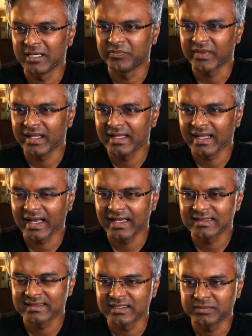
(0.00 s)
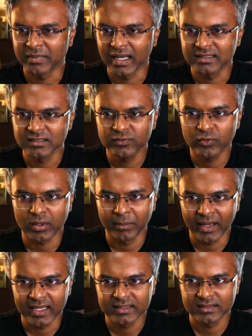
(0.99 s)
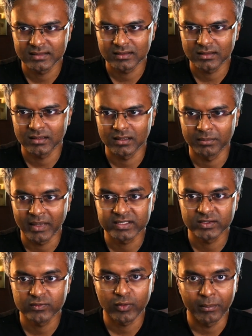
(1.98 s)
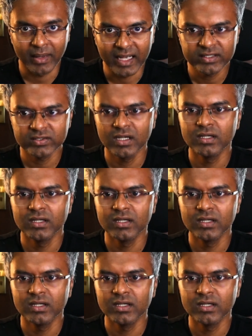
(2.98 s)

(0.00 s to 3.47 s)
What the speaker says: It has this matcher for a bash, matcher for bash.